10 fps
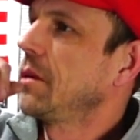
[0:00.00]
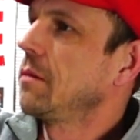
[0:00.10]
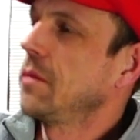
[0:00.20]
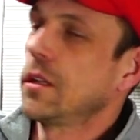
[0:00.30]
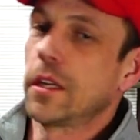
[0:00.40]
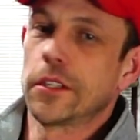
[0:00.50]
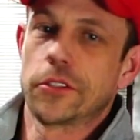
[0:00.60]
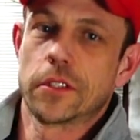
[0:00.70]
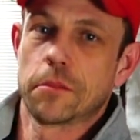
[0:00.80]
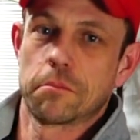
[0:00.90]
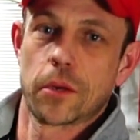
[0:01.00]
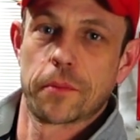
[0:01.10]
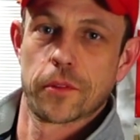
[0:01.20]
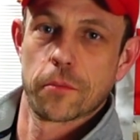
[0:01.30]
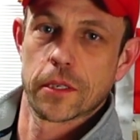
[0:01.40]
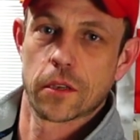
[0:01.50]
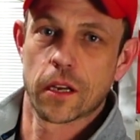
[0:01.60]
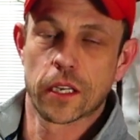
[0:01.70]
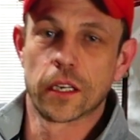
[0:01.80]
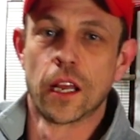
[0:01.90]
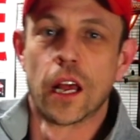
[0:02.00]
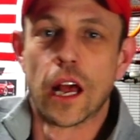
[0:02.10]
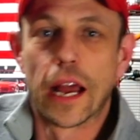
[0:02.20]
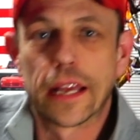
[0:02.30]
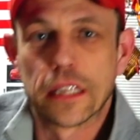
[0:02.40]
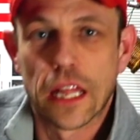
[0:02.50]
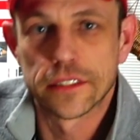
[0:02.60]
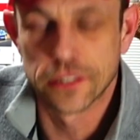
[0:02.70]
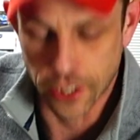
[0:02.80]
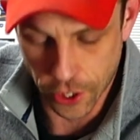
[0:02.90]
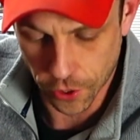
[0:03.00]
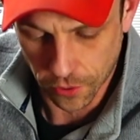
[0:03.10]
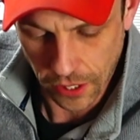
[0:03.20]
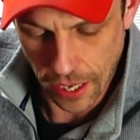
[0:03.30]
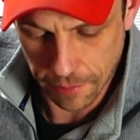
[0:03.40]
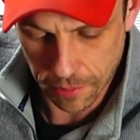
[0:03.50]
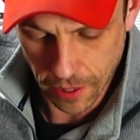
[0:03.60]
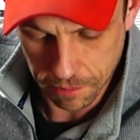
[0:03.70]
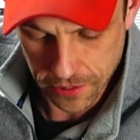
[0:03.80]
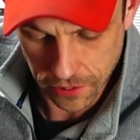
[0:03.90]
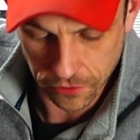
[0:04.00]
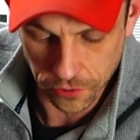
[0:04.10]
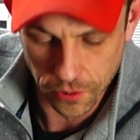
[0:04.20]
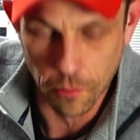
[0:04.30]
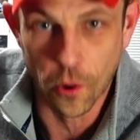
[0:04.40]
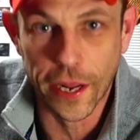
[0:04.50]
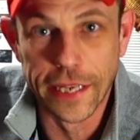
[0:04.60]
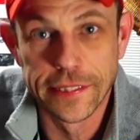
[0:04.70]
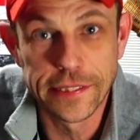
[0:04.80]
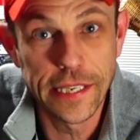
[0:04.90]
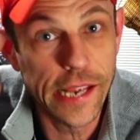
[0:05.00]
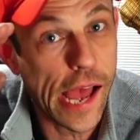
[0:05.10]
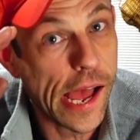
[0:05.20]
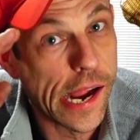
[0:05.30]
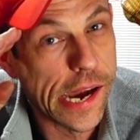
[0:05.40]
getting middle-aged, burping through my talking. I got lots to do. I'm going to be up until 2 in the morning. See ya.